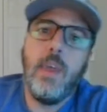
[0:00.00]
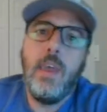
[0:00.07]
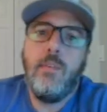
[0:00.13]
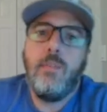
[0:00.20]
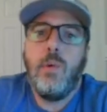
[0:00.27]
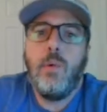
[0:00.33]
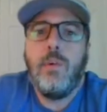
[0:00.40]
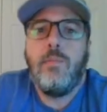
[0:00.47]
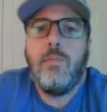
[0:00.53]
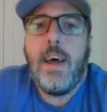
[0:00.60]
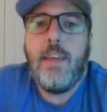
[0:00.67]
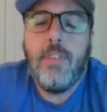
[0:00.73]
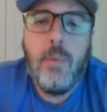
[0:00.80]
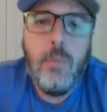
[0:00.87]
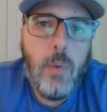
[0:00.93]
if you
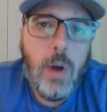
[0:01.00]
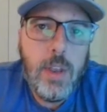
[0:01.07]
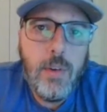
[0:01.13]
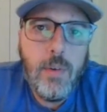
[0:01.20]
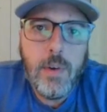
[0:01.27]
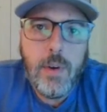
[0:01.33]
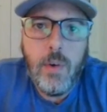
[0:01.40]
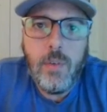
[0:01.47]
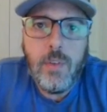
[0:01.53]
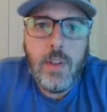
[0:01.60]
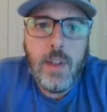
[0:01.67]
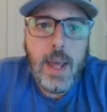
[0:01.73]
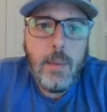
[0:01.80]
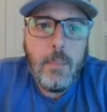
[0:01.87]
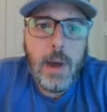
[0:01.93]
invested 1 year ago
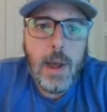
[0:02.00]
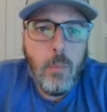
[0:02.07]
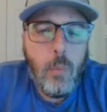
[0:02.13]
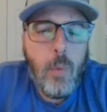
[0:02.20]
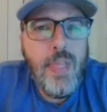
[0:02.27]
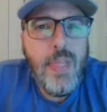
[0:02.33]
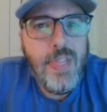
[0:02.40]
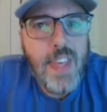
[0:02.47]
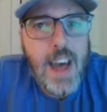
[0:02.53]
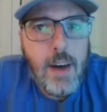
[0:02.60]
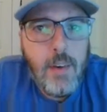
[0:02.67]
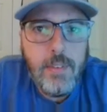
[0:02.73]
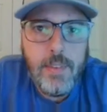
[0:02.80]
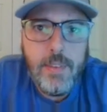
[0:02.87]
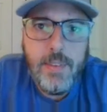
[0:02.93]
today by
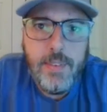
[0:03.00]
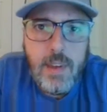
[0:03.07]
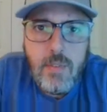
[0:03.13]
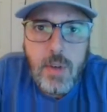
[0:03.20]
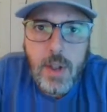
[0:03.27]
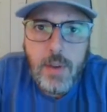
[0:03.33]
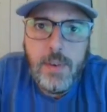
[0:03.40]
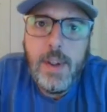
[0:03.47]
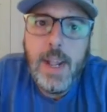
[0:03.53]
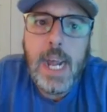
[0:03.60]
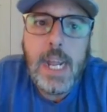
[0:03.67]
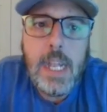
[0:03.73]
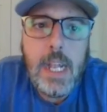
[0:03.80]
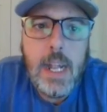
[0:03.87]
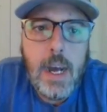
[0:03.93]

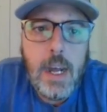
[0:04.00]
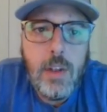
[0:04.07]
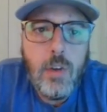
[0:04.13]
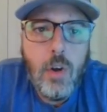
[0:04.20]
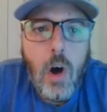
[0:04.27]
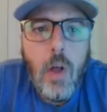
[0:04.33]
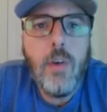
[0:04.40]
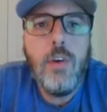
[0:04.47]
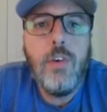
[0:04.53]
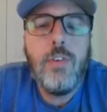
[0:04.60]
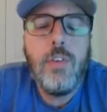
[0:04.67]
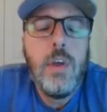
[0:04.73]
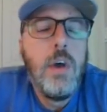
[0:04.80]
$1,799,